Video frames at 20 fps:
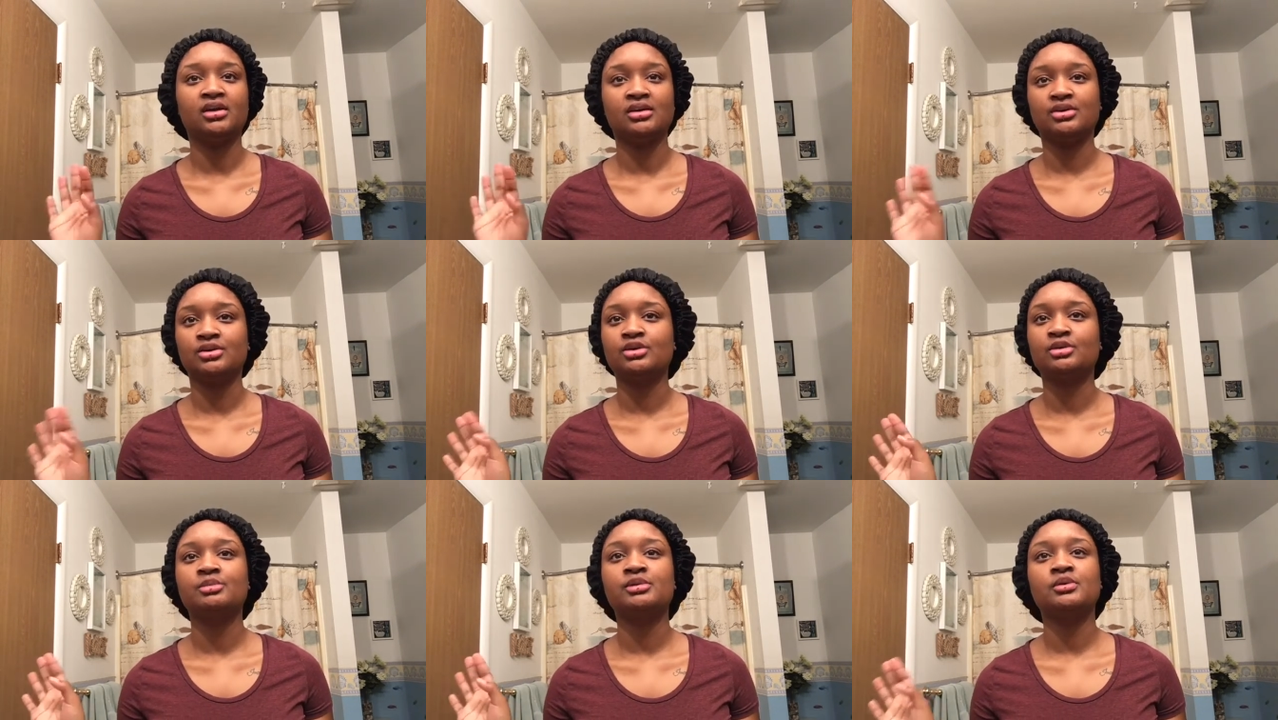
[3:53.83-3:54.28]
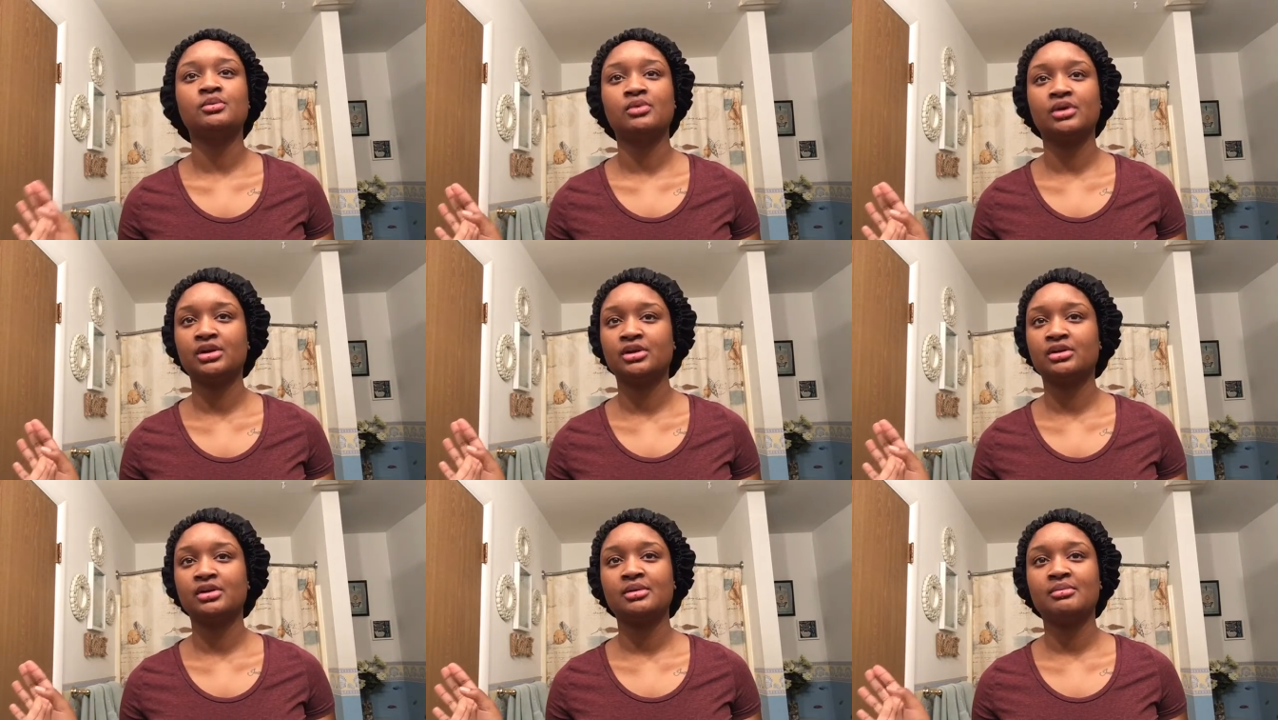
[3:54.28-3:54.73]
You'll be
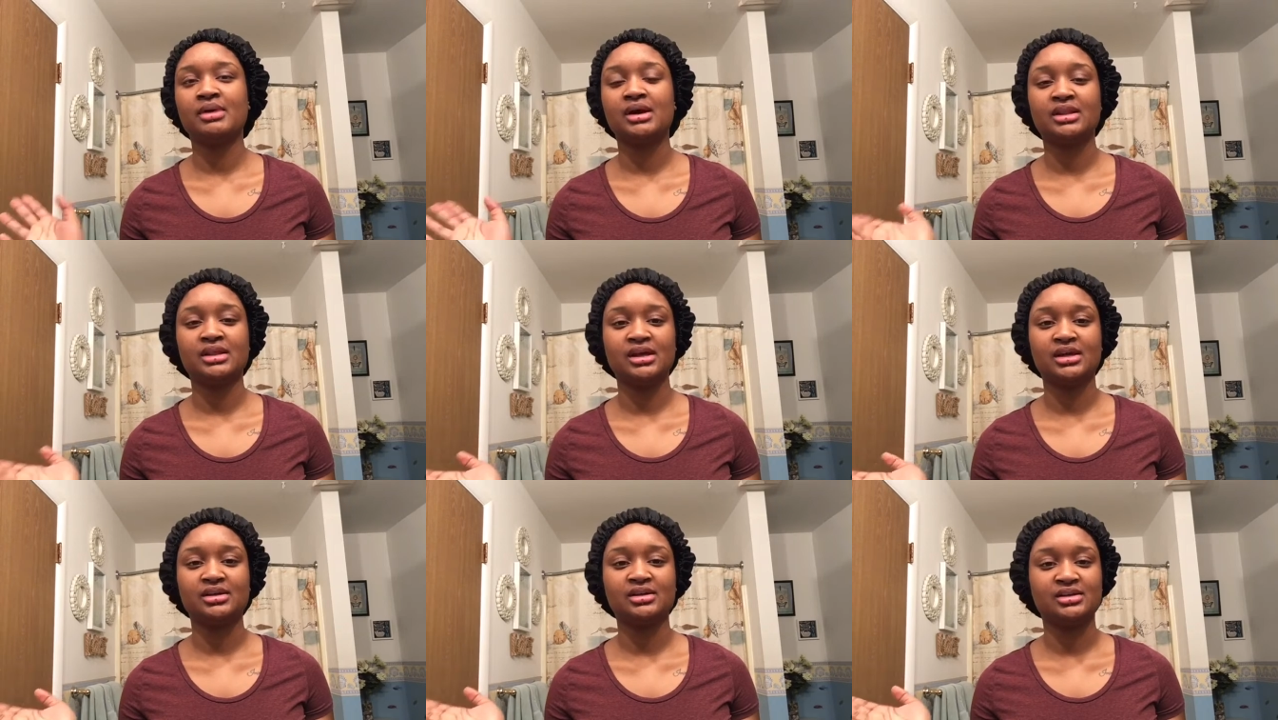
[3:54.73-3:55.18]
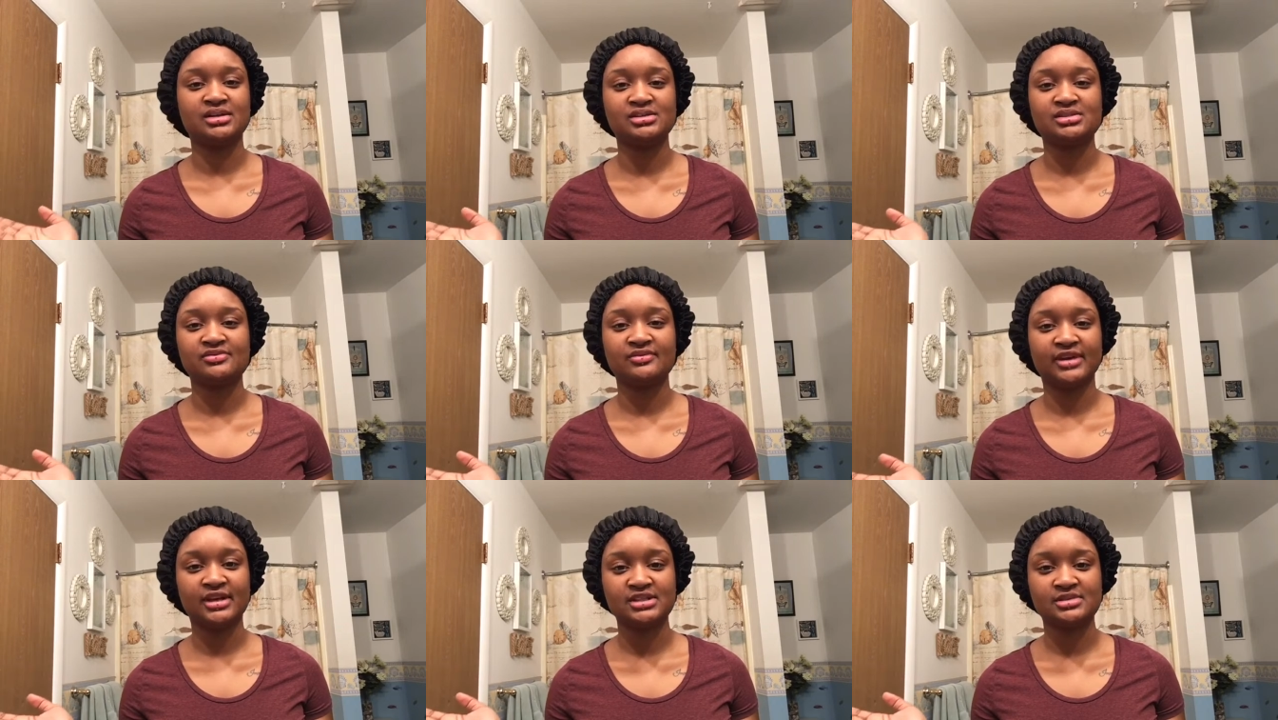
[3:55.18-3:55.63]
wondering by the end of
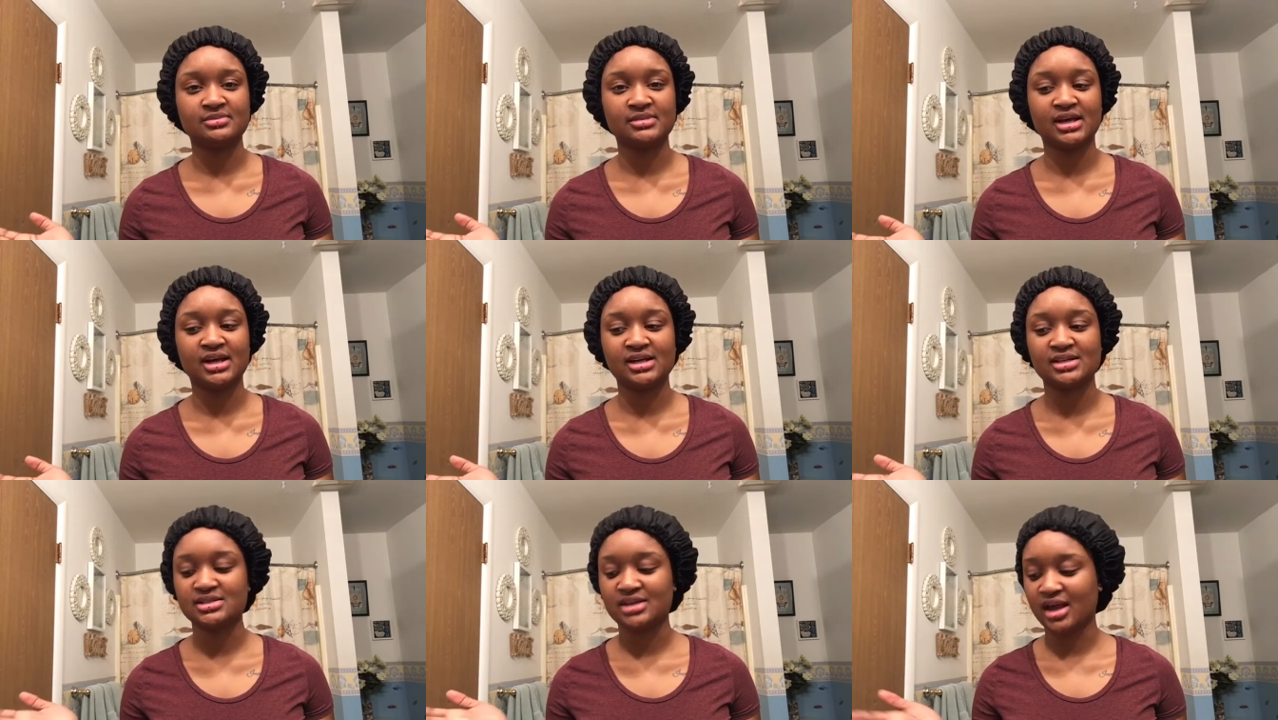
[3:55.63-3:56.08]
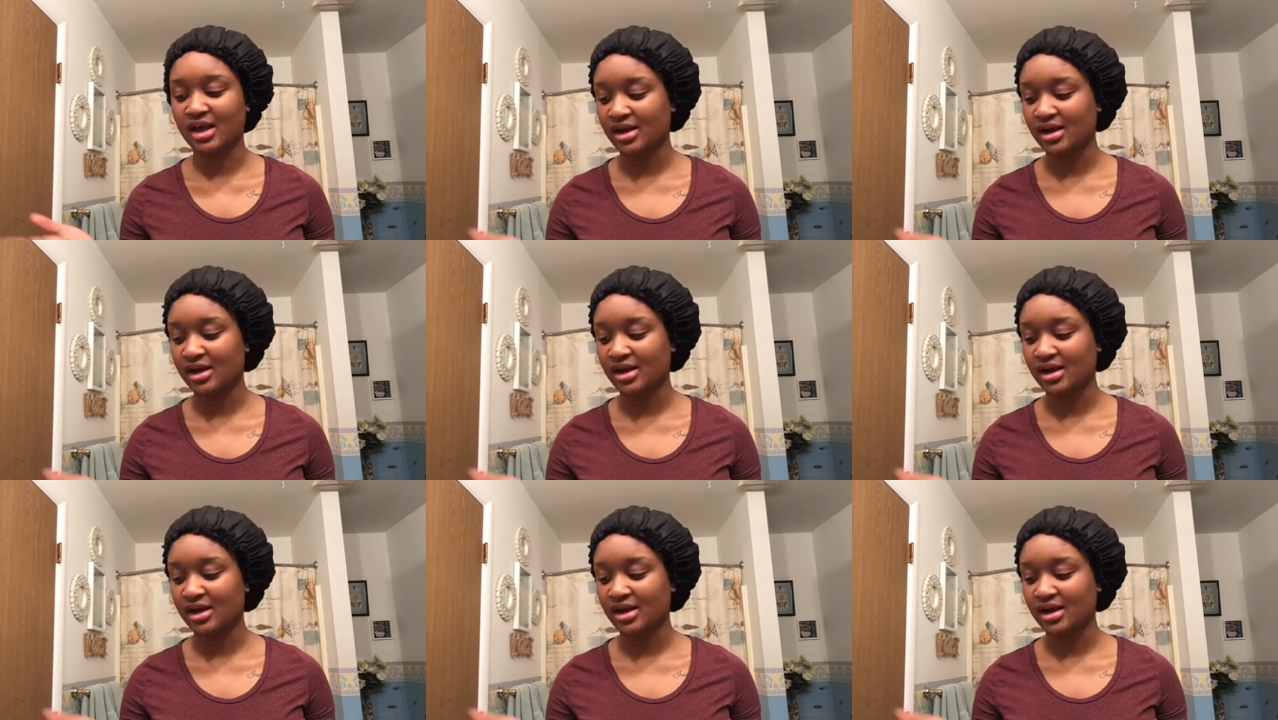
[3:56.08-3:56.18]
this face mask,